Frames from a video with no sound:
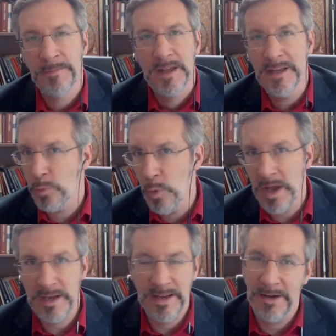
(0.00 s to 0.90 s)
He's
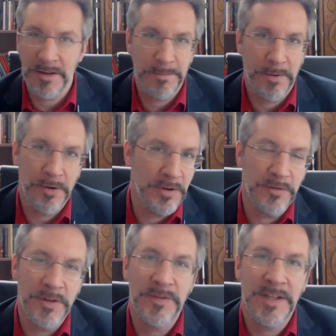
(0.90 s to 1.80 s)
way down in the polls, you know,
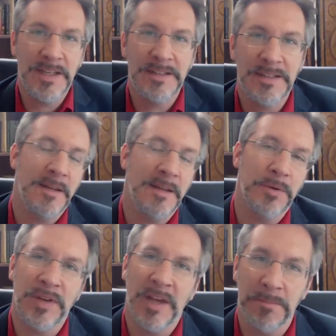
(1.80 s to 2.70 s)
15, 16
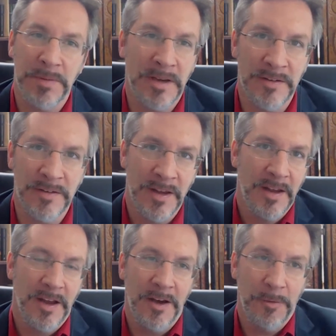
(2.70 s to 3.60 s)
percent, because
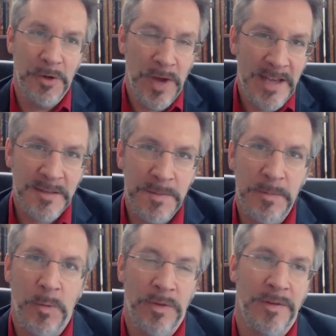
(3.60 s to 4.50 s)
uh, when you ask
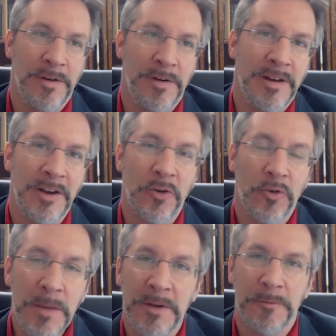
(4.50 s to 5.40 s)
people whether they're in
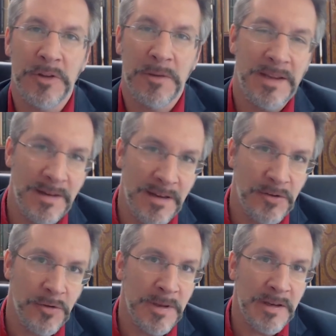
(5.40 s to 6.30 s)
agreement with the Peña
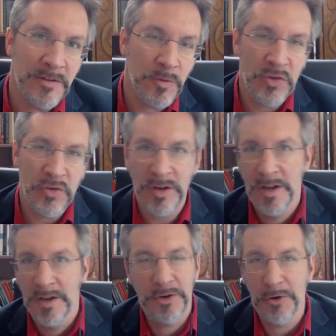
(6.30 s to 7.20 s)
Nieto administration,
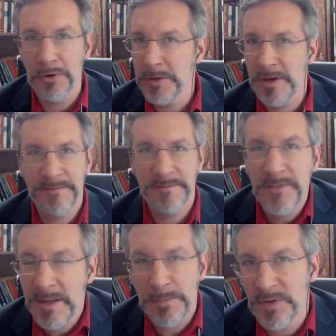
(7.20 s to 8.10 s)
you know, only about
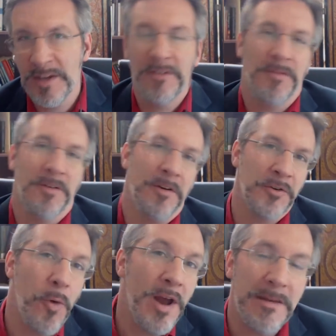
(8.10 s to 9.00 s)
15 percent or
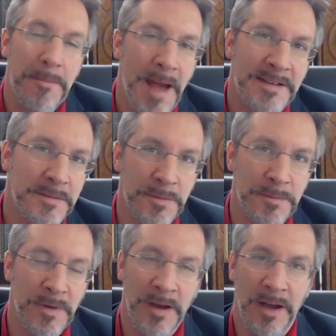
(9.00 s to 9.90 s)
20
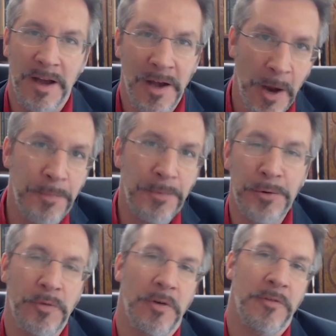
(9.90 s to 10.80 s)
maximum uh, uh
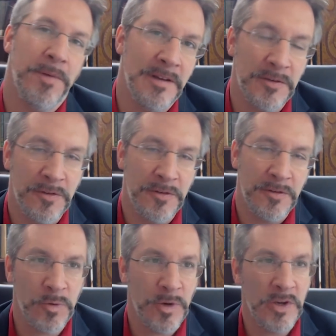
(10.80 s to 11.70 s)
approve of Peña Nieto's
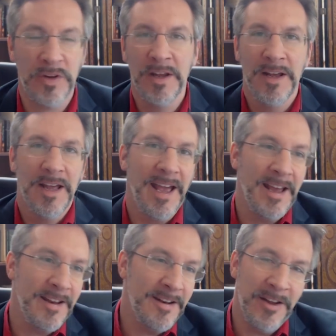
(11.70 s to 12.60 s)
administration,
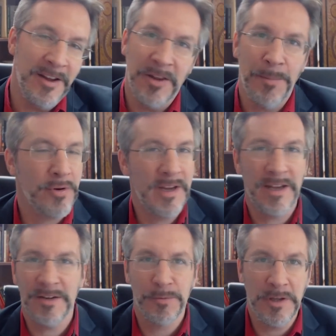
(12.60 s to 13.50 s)
and the PRI
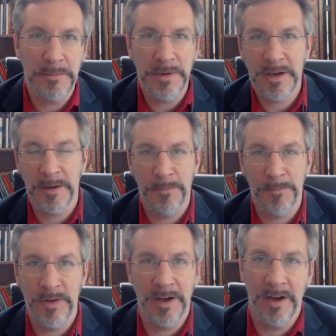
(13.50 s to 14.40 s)
has really
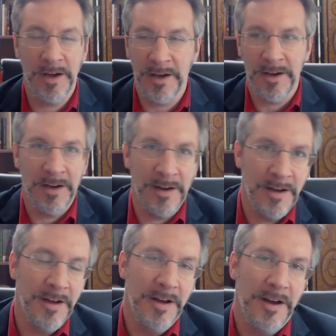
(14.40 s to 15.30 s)
become uh,
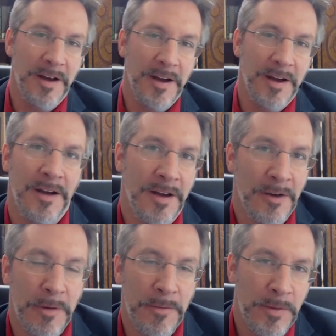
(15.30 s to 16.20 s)

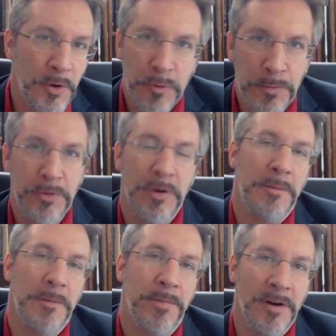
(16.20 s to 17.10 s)
uh, the most
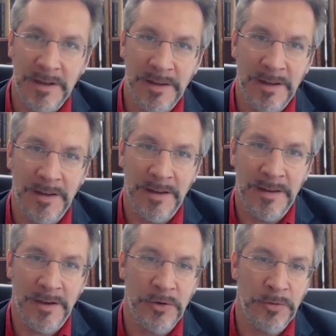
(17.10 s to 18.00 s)
repudiated party in, in
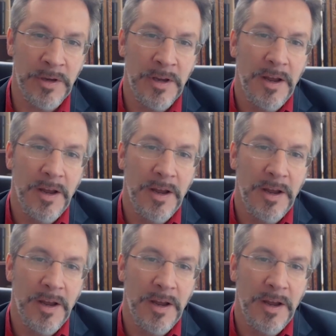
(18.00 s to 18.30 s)
the country.